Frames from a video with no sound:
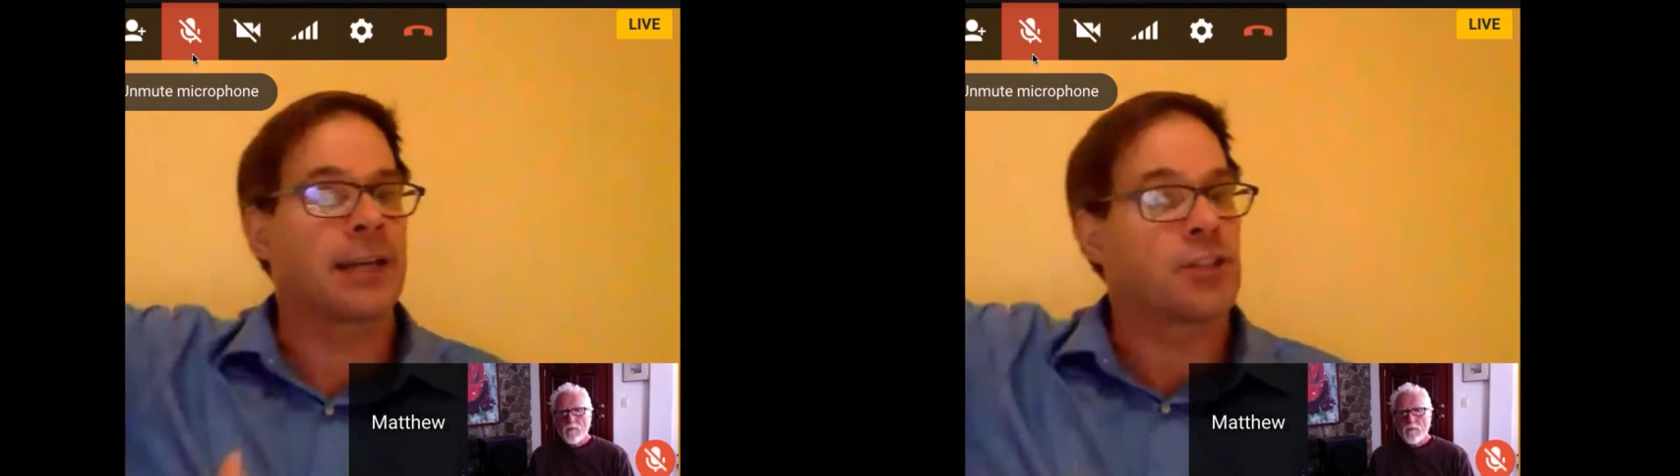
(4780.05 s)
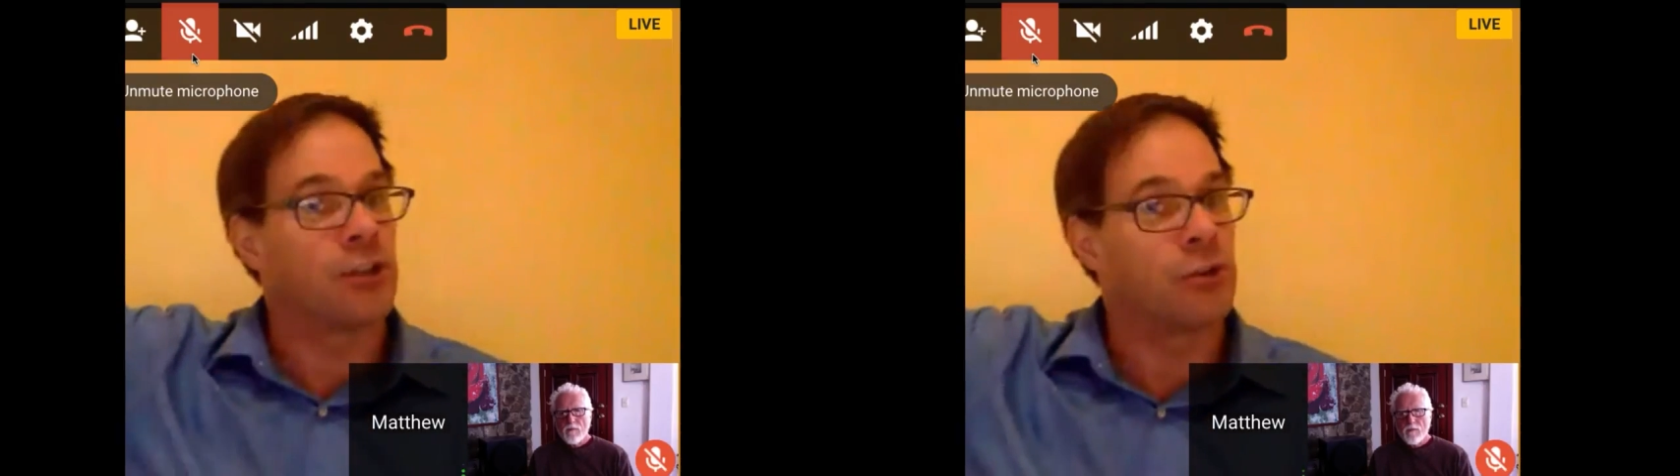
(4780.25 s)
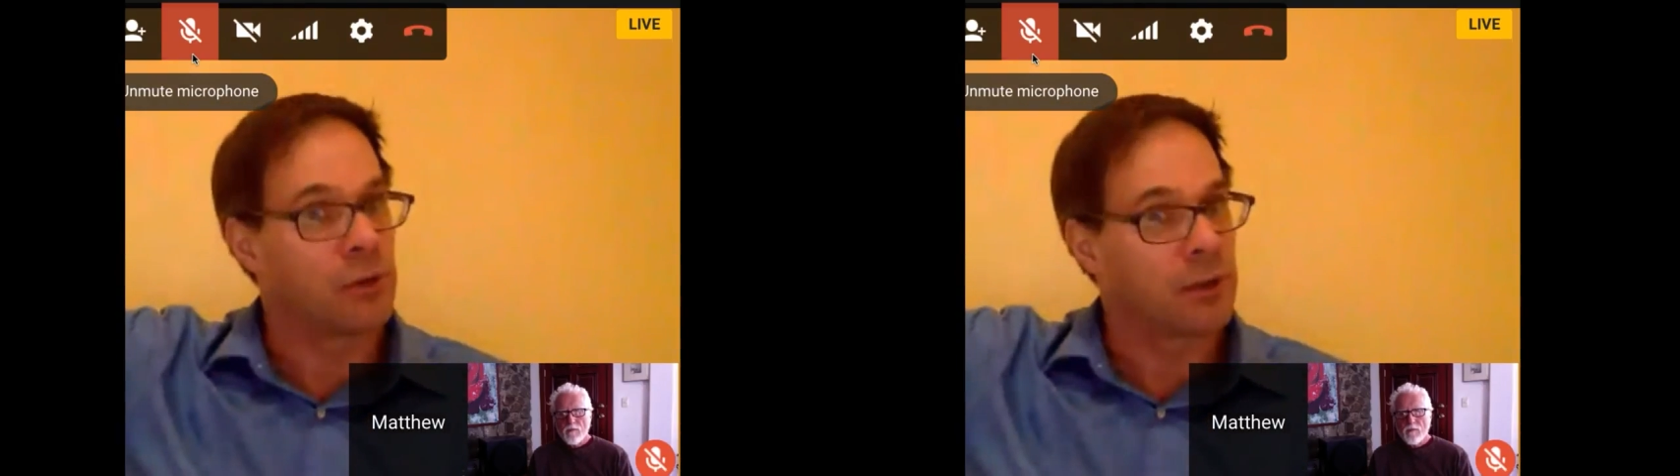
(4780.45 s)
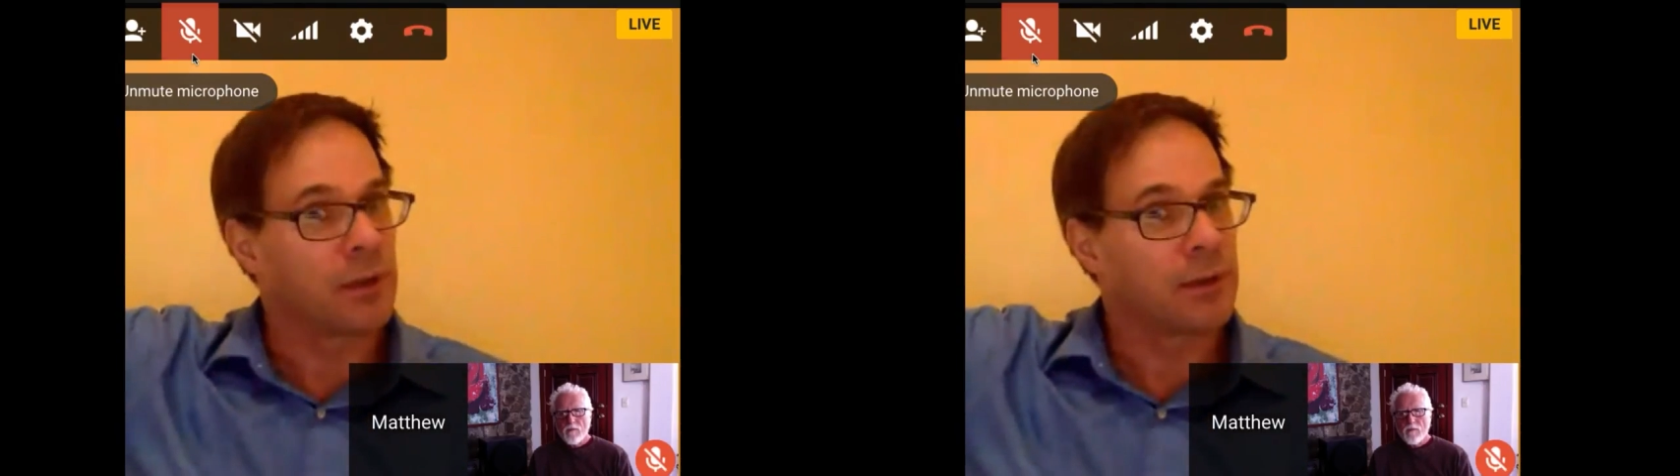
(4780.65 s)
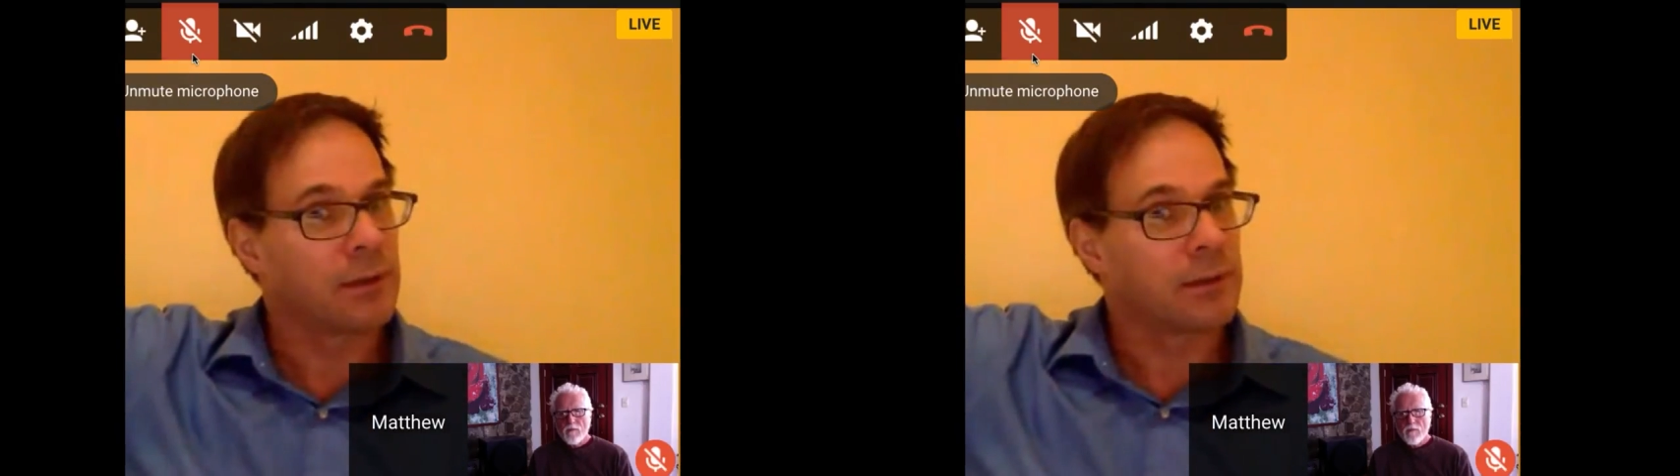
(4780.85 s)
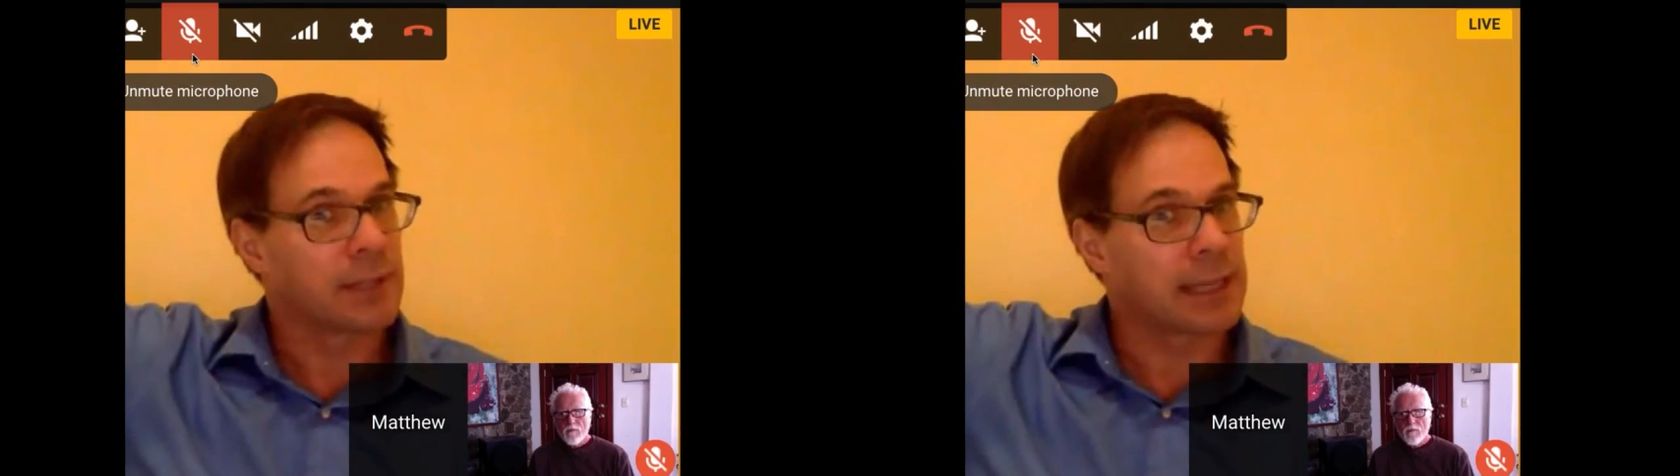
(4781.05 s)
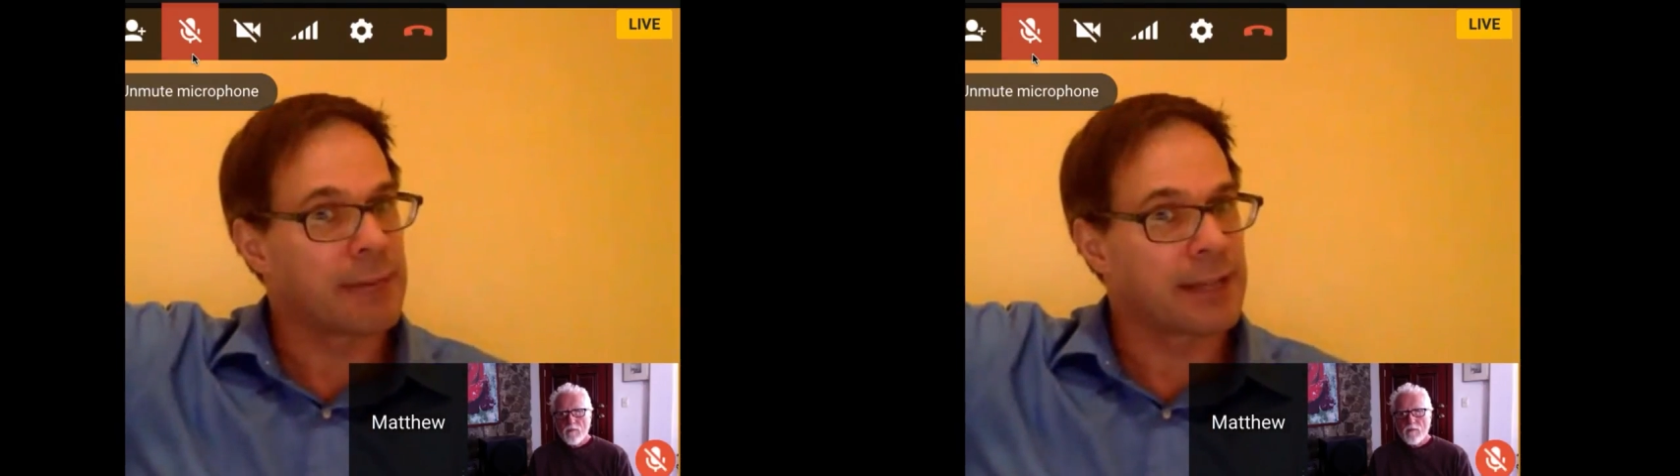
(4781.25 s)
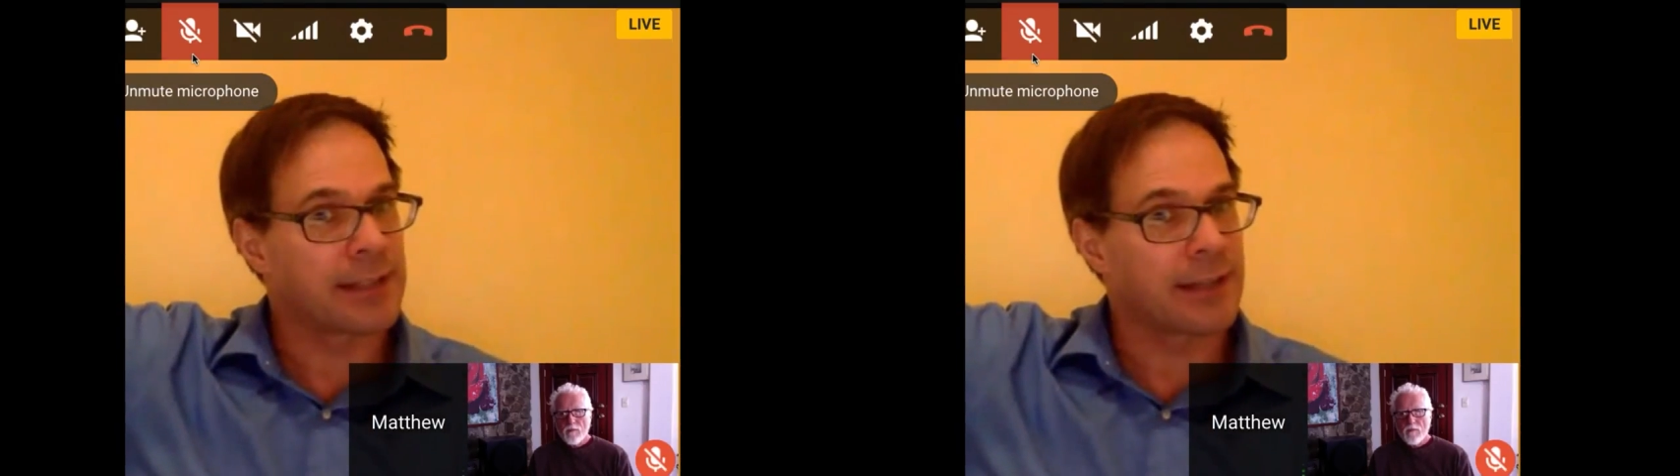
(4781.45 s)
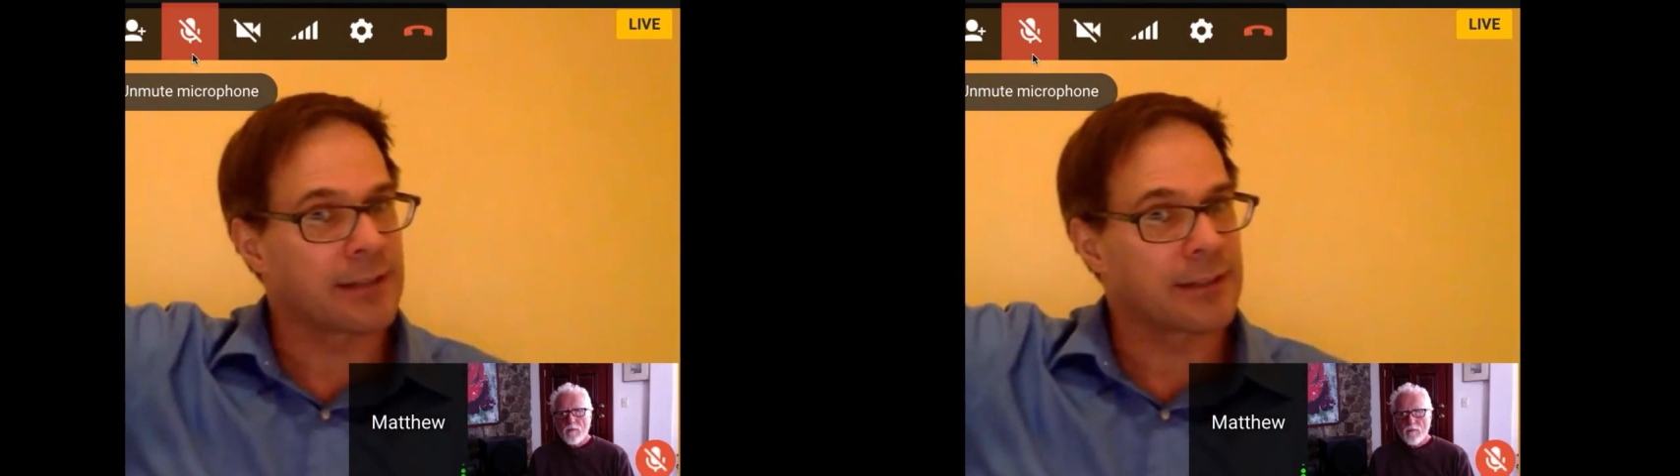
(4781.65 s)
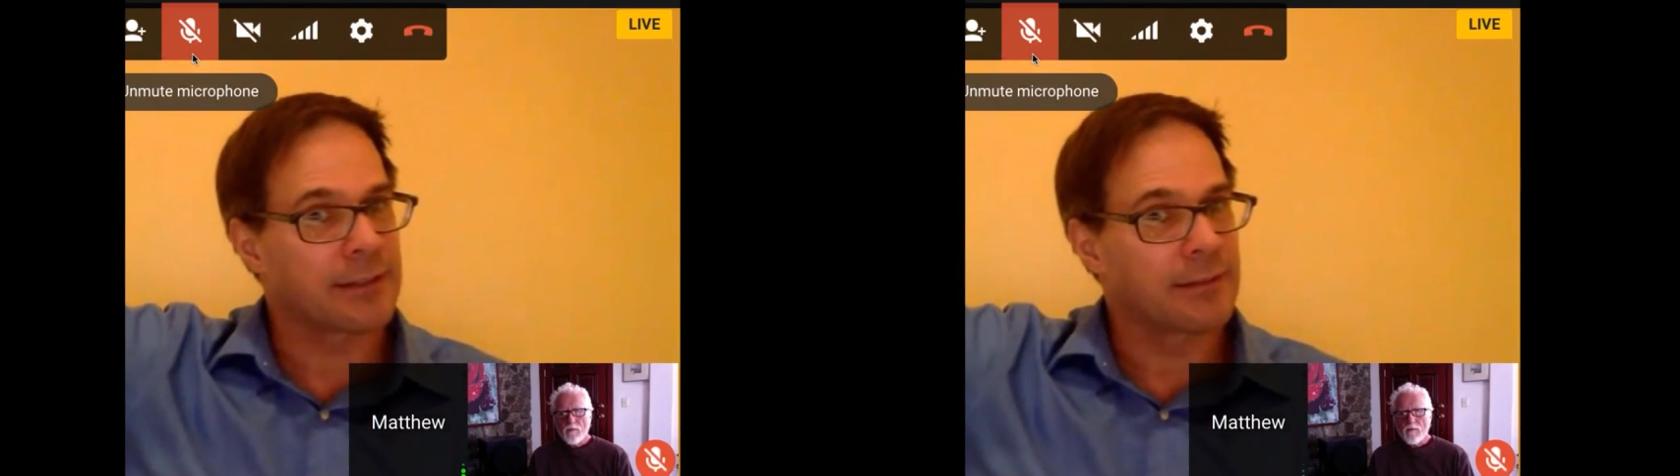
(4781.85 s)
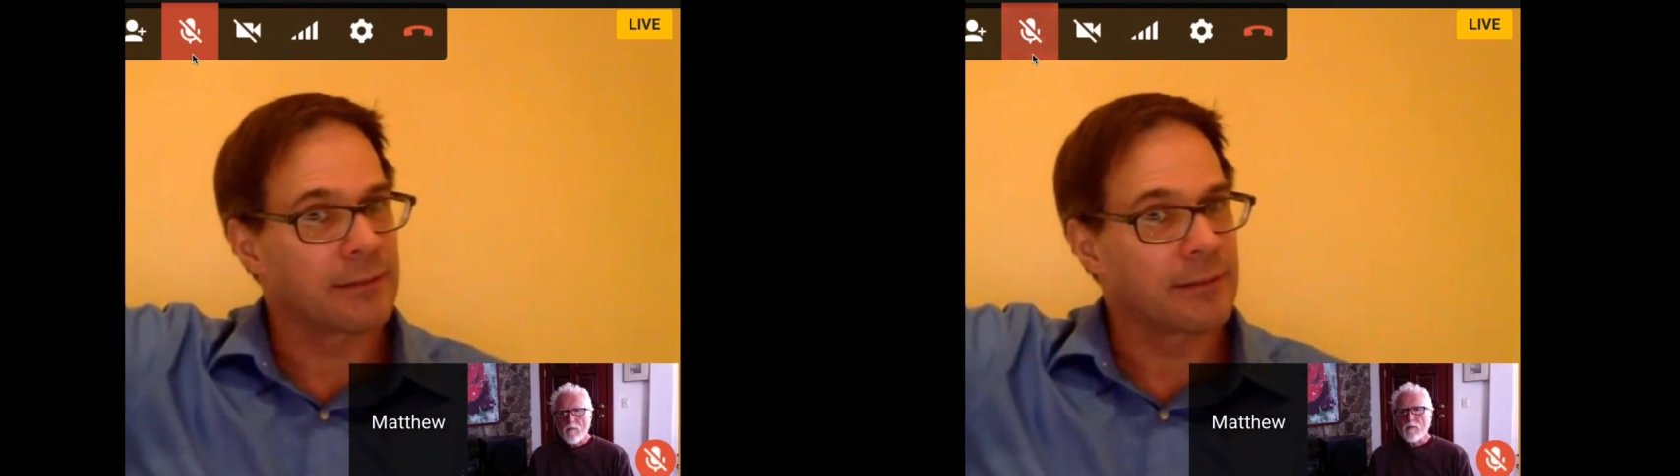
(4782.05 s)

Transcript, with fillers: as you. Does that make sense?